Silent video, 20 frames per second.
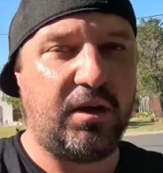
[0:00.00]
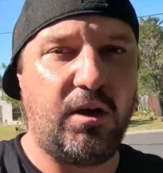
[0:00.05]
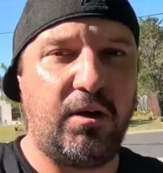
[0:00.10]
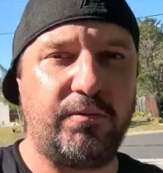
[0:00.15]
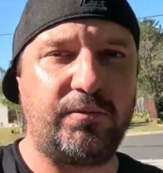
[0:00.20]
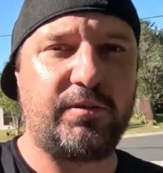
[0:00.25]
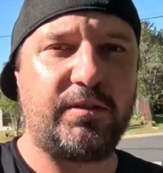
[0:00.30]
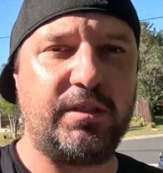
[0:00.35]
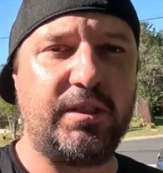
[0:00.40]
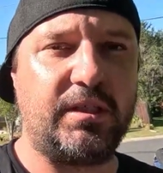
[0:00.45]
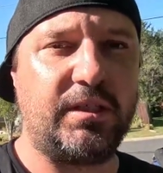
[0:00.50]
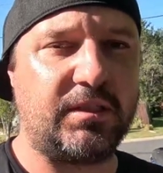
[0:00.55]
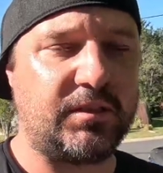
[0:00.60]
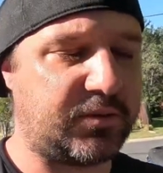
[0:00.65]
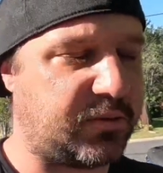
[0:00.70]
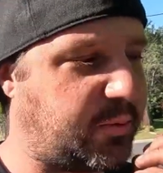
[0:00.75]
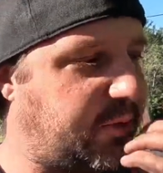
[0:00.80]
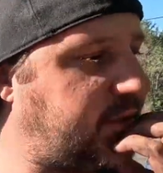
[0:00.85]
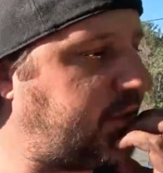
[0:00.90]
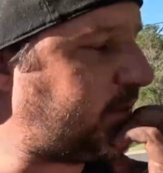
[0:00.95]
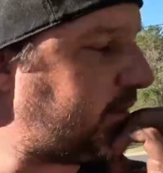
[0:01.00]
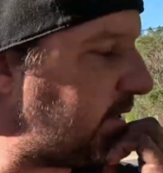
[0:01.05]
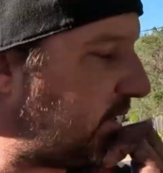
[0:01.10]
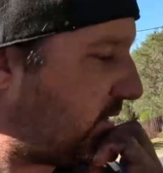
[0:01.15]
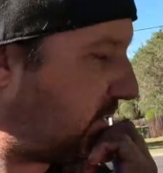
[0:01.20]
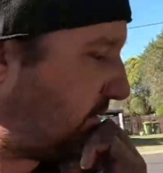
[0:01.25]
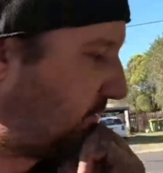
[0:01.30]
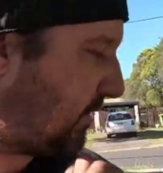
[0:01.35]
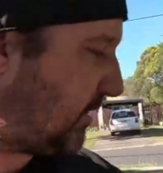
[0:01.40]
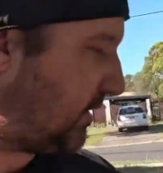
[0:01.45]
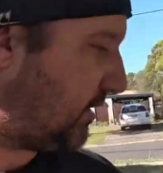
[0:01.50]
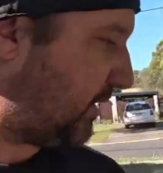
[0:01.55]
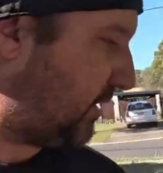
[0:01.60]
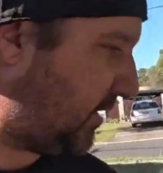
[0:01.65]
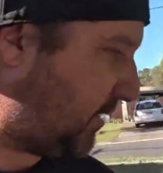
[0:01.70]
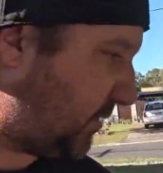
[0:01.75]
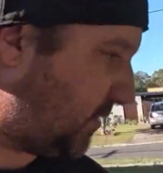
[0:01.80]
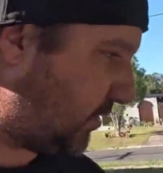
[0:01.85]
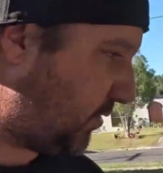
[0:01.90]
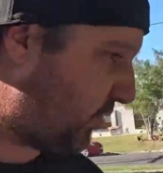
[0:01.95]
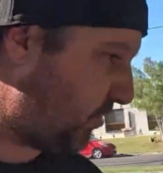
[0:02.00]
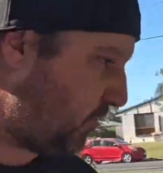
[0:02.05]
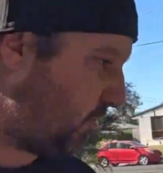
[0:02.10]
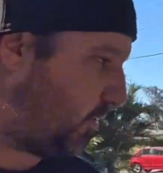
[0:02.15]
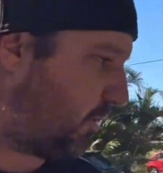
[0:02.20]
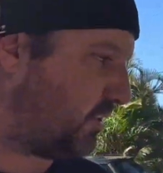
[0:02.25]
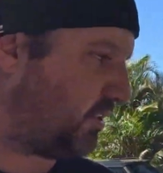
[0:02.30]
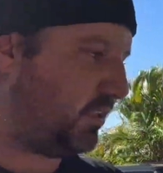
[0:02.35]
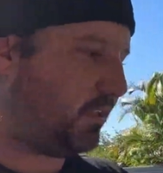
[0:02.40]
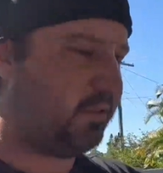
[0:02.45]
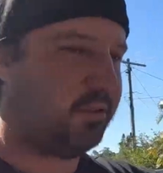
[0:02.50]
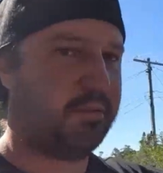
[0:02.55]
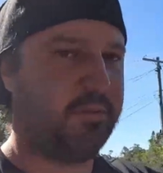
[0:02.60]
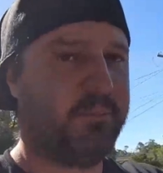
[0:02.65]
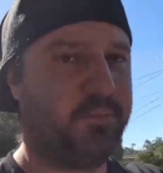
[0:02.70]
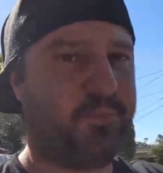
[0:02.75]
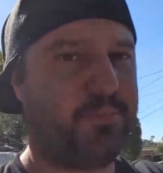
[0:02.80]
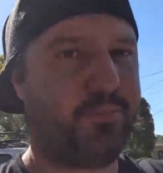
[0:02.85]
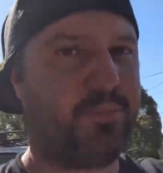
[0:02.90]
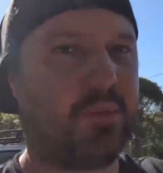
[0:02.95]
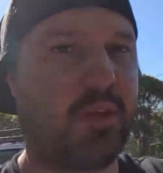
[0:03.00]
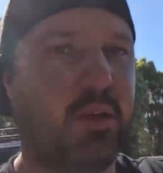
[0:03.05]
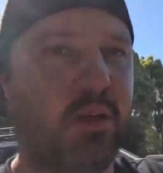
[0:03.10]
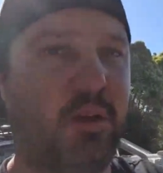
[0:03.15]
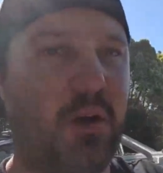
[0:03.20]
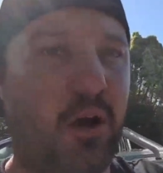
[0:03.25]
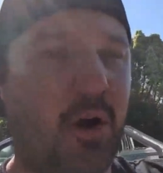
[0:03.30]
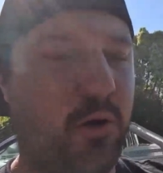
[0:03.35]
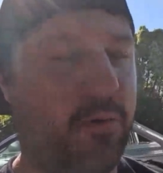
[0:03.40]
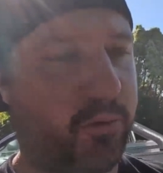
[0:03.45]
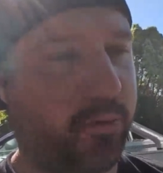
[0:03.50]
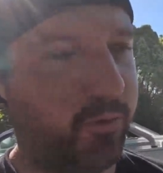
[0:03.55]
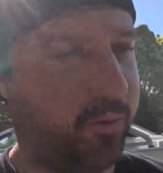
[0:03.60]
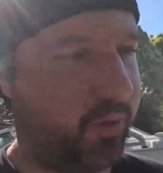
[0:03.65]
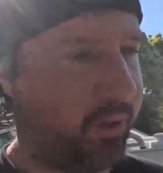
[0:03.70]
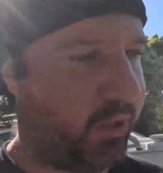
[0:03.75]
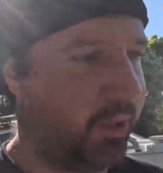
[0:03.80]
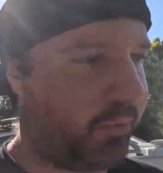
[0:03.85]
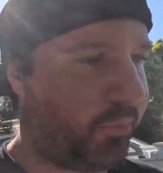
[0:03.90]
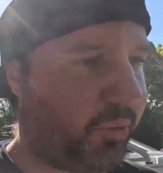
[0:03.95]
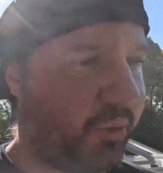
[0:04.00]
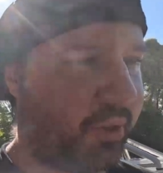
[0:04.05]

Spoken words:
Hopefully it does well and does everything it needs to do. I did overfill it